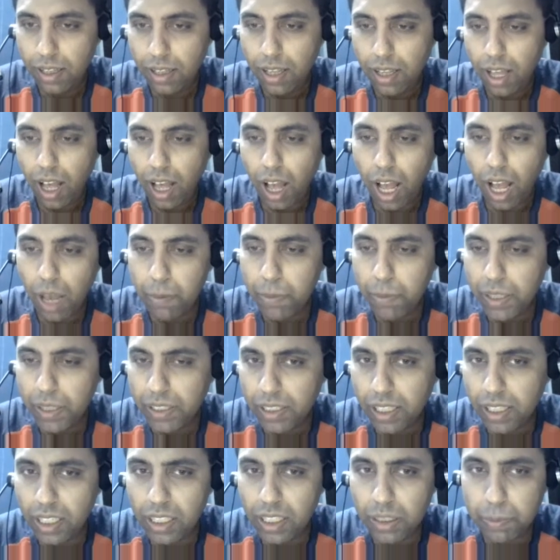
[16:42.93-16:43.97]
I'm
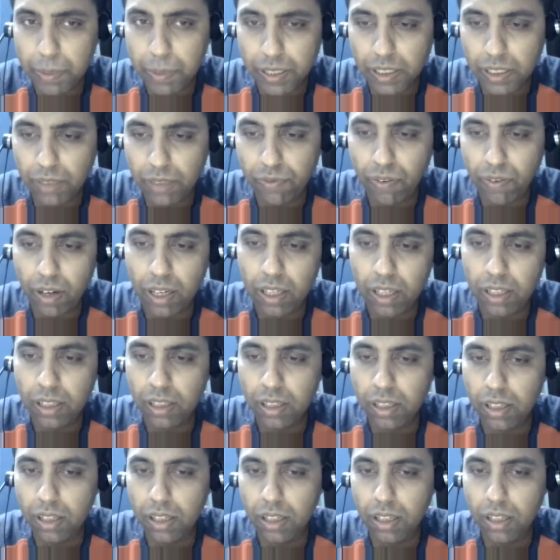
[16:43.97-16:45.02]
basically specifying
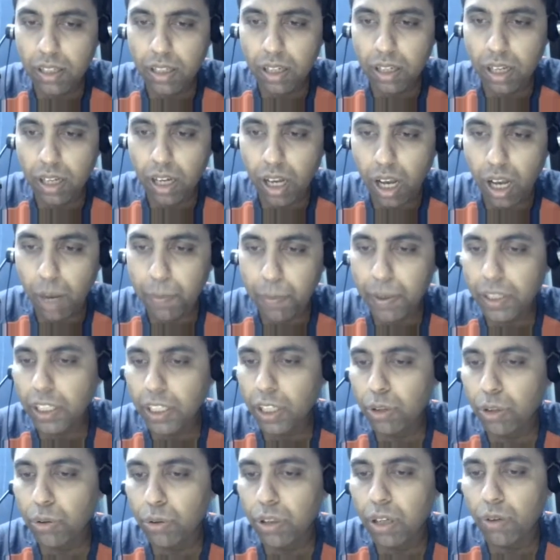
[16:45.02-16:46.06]
a
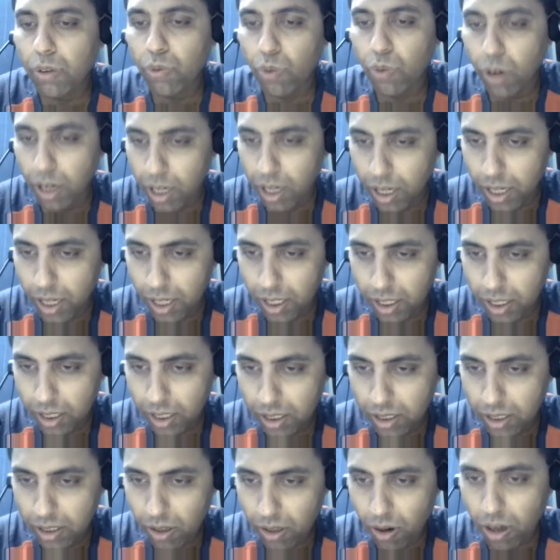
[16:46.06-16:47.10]
particular word
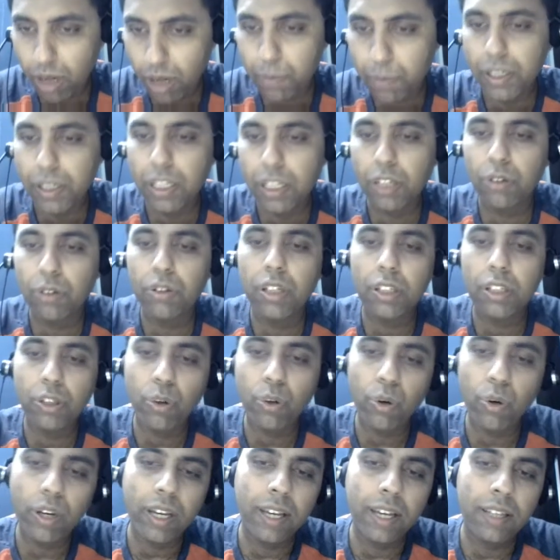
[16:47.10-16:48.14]
or a particular
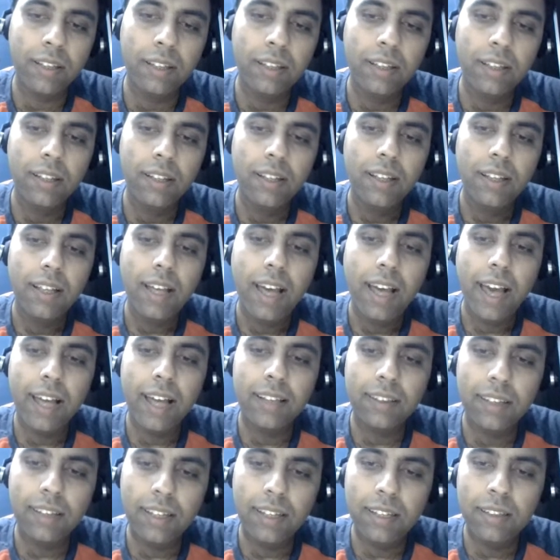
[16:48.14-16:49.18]
token,
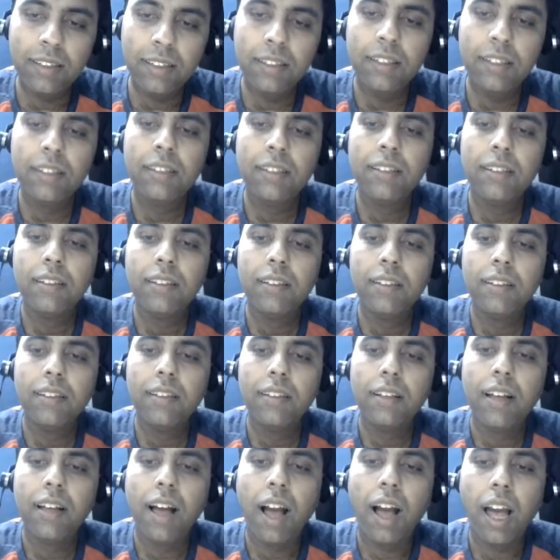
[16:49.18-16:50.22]
and then
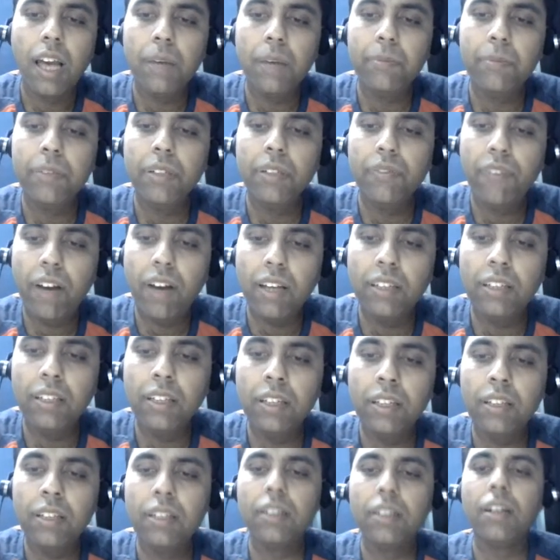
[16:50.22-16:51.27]
I am
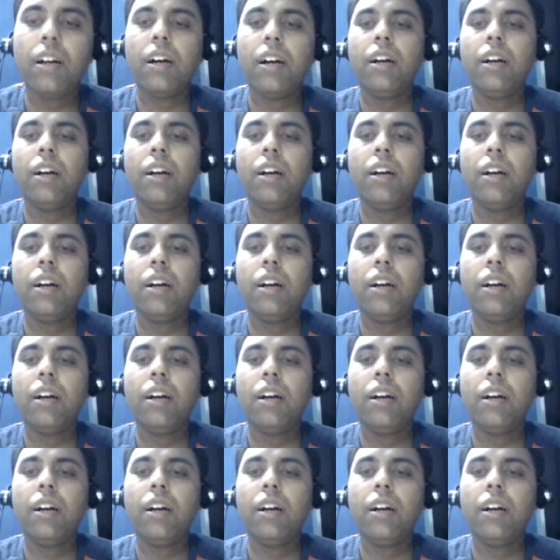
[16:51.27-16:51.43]
defining a